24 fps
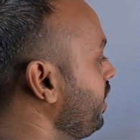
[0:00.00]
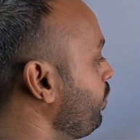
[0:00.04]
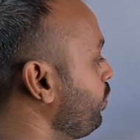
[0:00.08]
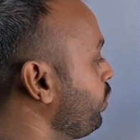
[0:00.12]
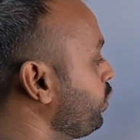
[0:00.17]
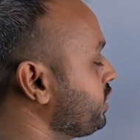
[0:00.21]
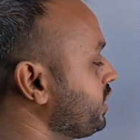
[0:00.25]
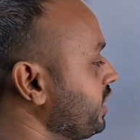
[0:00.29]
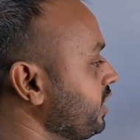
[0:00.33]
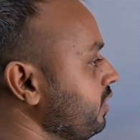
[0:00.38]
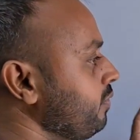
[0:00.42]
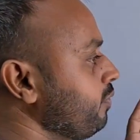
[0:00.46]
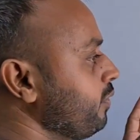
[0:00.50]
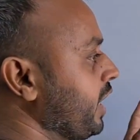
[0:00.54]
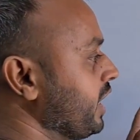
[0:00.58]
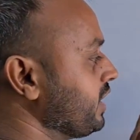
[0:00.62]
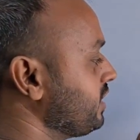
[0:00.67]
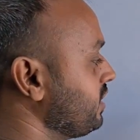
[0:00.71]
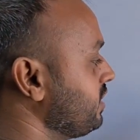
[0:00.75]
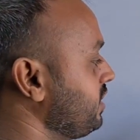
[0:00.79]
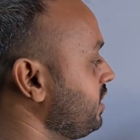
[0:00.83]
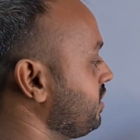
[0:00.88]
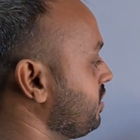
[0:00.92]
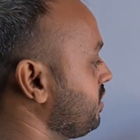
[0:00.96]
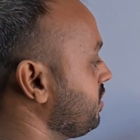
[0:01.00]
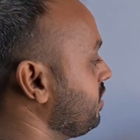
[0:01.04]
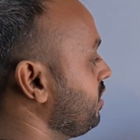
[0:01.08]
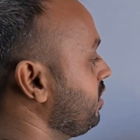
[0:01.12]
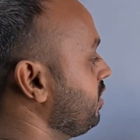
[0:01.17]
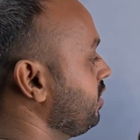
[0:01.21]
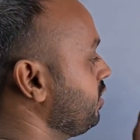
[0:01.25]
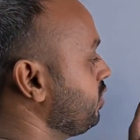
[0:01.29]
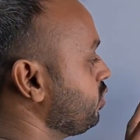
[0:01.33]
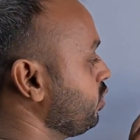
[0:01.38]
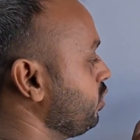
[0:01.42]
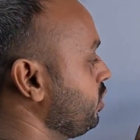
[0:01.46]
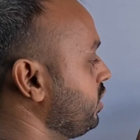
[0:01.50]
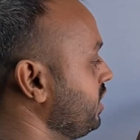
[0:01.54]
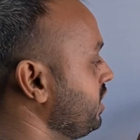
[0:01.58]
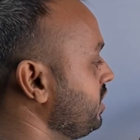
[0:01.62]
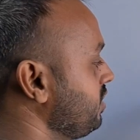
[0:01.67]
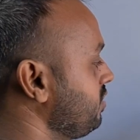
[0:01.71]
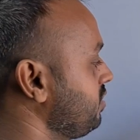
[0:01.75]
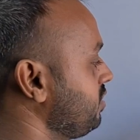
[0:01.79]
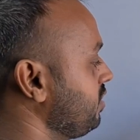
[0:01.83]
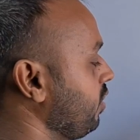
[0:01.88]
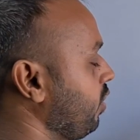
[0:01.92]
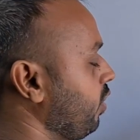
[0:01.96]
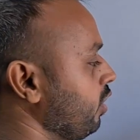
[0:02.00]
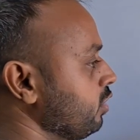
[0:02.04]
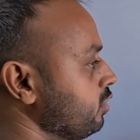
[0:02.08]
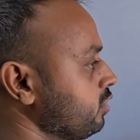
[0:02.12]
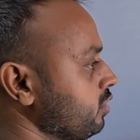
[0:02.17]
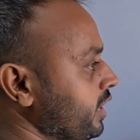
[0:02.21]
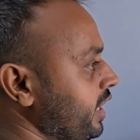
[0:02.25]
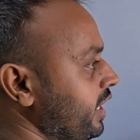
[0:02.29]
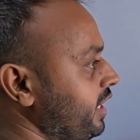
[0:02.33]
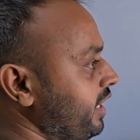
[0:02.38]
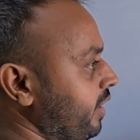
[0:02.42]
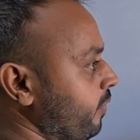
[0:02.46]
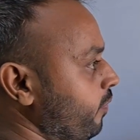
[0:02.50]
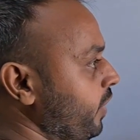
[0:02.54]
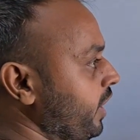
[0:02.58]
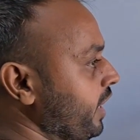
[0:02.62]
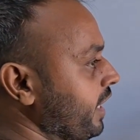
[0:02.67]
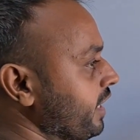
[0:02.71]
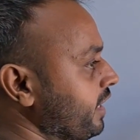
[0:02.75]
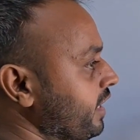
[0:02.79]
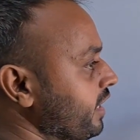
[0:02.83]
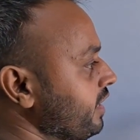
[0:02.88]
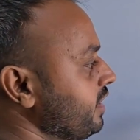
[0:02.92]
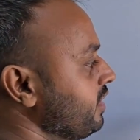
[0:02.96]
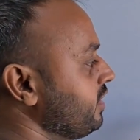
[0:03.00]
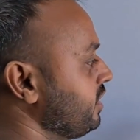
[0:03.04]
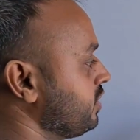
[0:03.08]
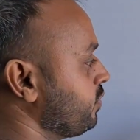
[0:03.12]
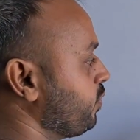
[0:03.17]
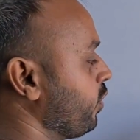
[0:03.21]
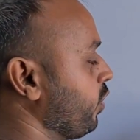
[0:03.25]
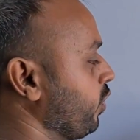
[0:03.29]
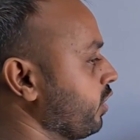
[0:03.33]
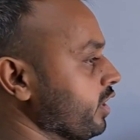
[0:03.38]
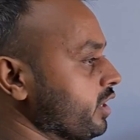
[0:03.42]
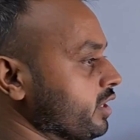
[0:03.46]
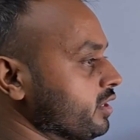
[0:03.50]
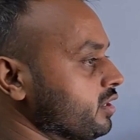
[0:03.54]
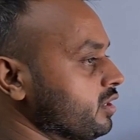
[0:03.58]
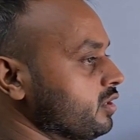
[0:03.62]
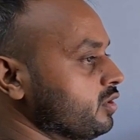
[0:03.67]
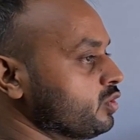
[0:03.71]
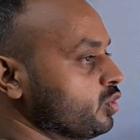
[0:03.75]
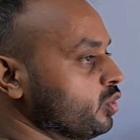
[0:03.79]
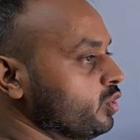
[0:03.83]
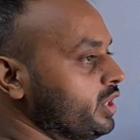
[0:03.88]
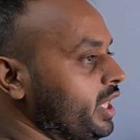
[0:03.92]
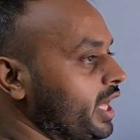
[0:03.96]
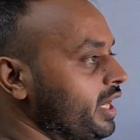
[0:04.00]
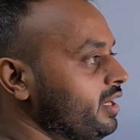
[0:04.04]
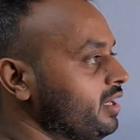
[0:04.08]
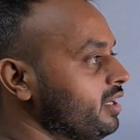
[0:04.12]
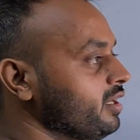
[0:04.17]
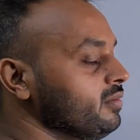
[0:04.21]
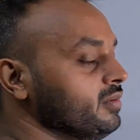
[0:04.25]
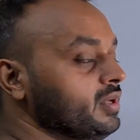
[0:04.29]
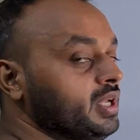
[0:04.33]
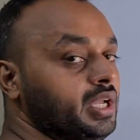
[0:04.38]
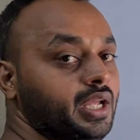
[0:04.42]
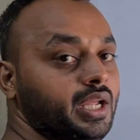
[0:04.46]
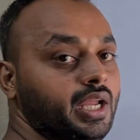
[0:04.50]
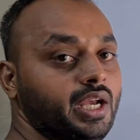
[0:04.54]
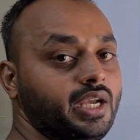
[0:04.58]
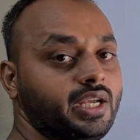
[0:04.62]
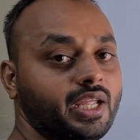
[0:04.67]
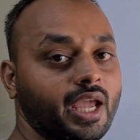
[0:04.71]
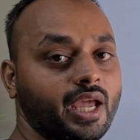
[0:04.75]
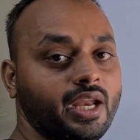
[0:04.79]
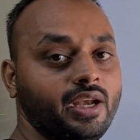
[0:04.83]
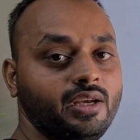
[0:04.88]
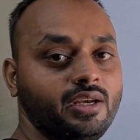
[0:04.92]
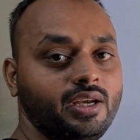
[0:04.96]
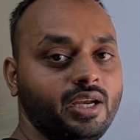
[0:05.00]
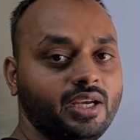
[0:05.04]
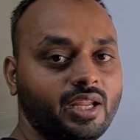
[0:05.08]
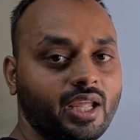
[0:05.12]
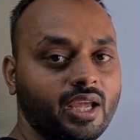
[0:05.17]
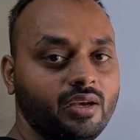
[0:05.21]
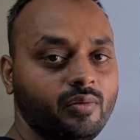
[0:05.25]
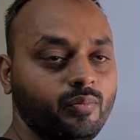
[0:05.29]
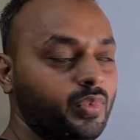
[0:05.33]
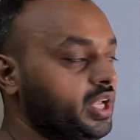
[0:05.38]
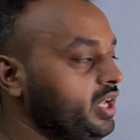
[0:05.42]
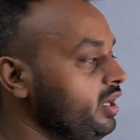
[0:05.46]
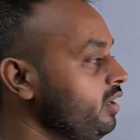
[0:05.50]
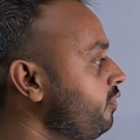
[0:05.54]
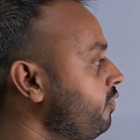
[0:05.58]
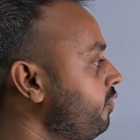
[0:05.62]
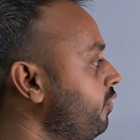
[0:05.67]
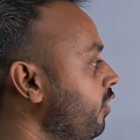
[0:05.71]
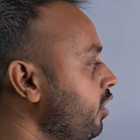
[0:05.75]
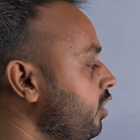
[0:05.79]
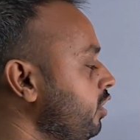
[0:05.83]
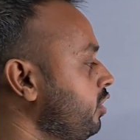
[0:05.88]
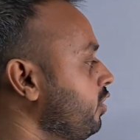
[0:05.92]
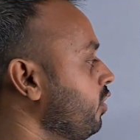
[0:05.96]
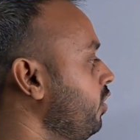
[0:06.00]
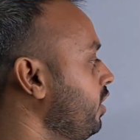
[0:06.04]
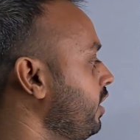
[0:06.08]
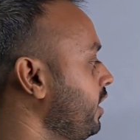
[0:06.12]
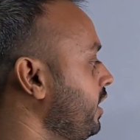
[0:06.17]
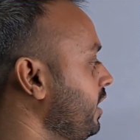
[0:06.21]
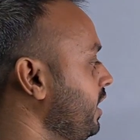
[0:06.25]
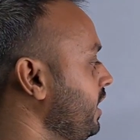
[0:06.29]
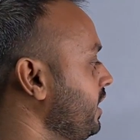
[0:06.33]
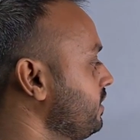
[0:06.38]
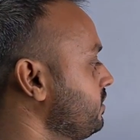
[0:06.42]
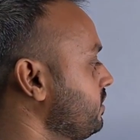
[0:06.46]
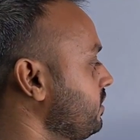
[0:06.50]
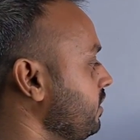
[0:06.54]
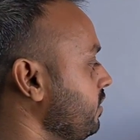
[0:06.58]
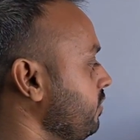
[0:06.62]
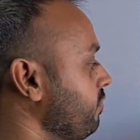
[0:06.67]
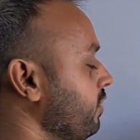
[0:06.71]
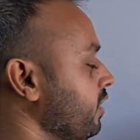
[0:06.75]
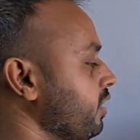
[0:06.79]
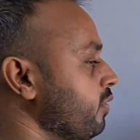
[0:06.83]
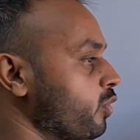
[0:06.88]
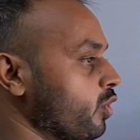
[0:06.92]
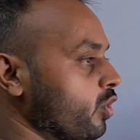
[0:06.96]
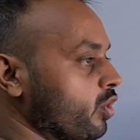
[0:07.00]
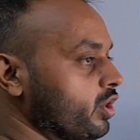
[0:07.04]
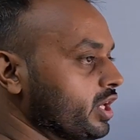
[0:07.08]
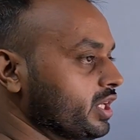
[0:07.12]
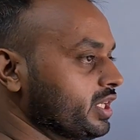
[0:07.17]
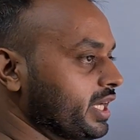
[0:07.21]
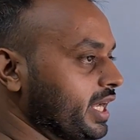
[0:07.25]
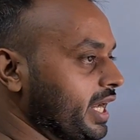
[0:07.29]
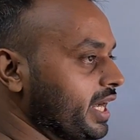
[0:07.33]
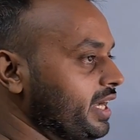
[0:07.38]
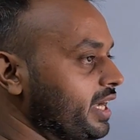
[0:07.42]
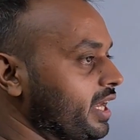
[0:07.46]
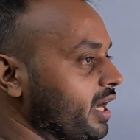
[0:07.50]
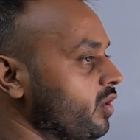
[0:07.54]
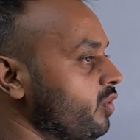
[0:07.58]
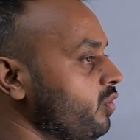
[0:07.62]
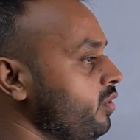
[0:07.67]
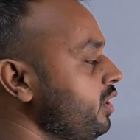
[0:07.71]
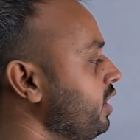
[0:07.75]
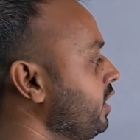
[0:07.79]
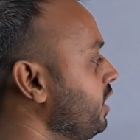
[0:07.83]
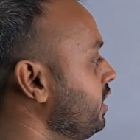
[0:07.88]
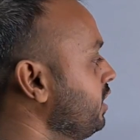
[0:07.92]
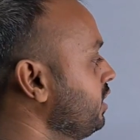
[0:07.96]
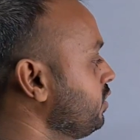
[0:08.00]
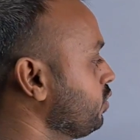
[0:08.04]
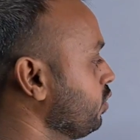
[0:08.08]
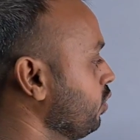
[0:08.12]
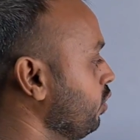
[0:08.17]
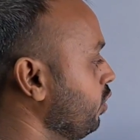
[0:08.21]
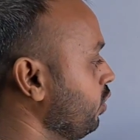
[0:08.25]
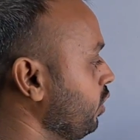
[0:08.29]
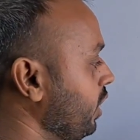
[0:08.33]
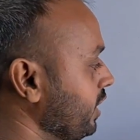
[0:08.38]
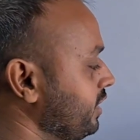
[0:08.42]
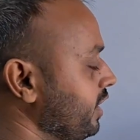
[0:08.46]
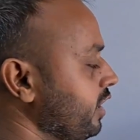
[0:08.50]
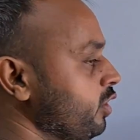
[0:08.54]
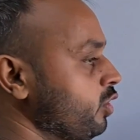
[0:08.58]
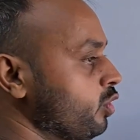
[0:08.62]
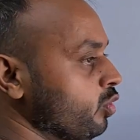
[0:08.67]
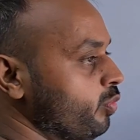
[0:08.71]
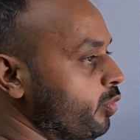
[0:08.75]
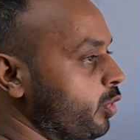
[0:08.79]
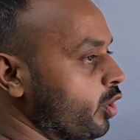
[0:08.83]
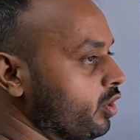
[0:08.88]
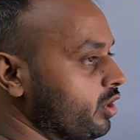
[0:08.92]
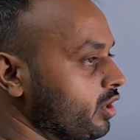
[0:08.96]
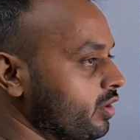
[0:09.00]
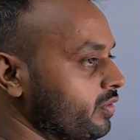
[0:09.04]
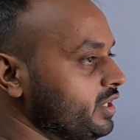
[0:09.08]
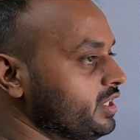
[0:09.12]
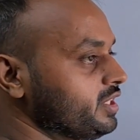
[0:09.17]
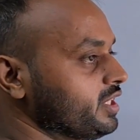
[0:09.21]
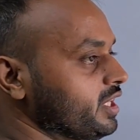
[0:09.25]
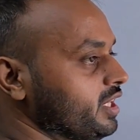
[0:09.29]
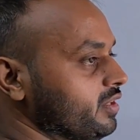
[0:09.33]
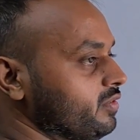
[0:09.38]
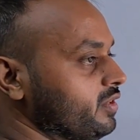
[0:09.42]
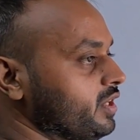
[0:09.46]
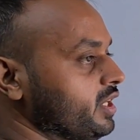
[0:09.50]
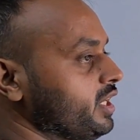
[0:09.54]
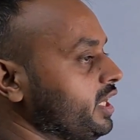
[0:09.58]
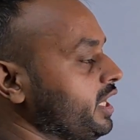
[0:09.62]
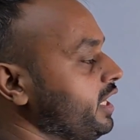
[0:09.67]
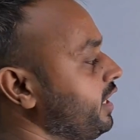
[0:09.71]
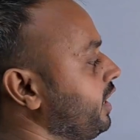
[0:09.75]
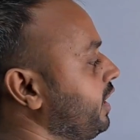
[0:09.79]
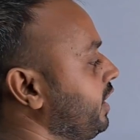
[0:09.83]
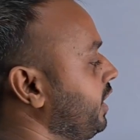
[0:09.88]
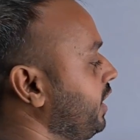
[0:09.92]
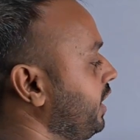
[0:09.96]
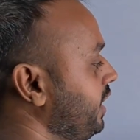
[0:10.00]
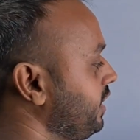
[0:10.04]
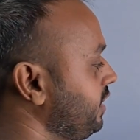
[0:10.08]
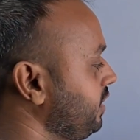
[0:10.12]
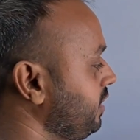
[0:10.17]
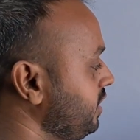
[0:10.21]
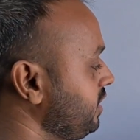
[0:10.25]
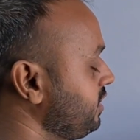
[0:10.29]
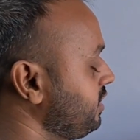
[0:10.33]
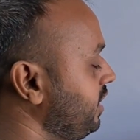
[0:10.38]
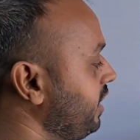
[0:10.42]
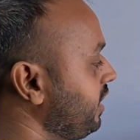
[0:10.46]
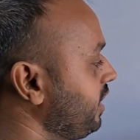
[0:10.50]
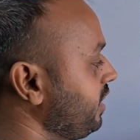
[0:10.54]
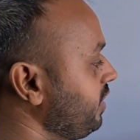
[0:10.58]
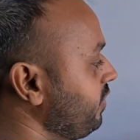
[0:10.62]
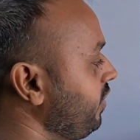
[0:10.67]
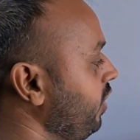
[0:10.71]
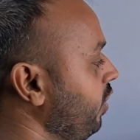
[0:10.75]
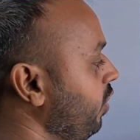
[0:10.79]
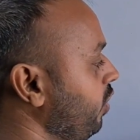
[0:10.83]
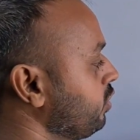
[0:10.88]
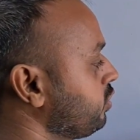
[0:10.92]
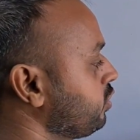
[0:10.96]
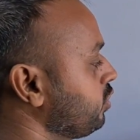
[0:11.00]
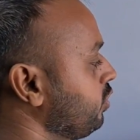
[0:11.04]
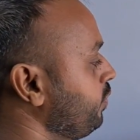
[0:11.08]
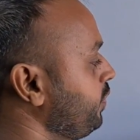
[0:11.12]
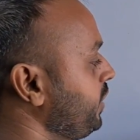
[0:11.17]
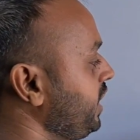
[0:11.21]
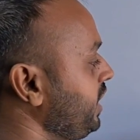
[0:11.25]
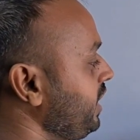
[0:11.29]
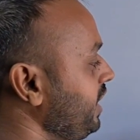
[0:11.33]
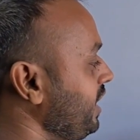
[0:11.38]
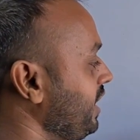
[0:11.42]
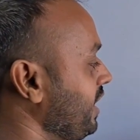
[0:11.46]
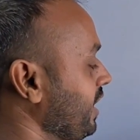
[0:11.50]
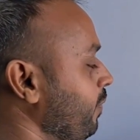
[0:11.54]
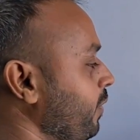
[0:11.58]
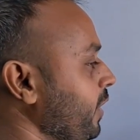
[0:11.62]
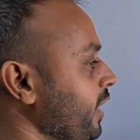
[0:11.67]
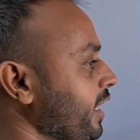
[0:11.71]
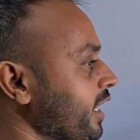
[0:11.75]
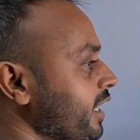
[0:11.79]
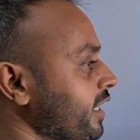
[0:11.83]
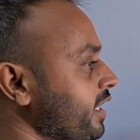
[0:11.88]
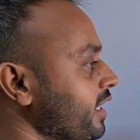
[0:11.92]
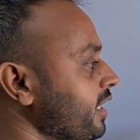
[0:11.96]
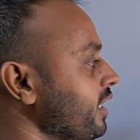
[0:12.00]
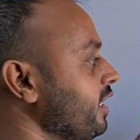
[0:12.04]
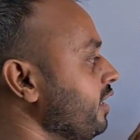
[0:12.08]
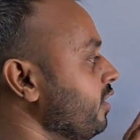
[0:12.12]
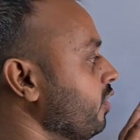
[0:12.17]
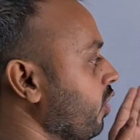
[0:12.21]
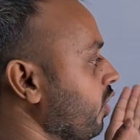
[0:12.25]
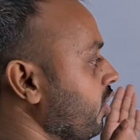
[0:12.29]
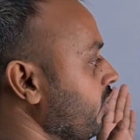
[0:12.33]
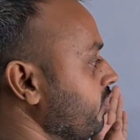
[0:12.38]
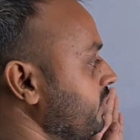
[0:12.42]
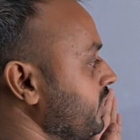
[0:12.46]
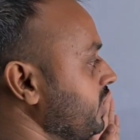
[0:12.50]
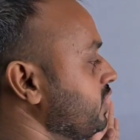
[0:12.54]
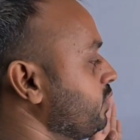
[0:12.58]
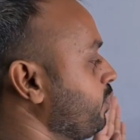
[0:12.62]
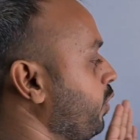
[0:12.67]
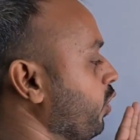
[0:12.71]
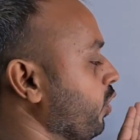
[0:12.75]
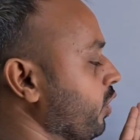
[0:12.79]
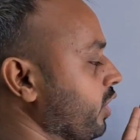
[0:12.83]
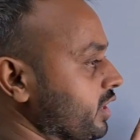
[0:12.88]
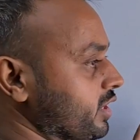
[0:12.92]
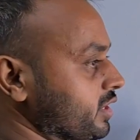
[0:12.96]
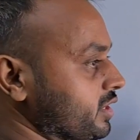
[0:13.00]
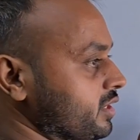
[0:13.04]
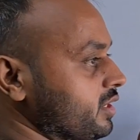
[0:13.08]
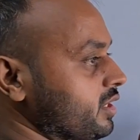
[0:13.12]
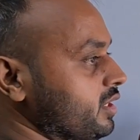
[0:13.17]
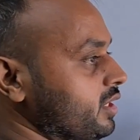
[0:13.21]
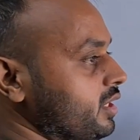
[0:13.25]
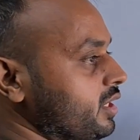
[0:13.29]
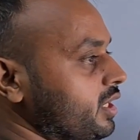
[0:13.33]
are pushing messages, so these also get replicated in these brokers, so that it can be fault tolerant. Let's say one broker get down, so other two broker will serve the data, and this data will also be replicated in all of these brokers.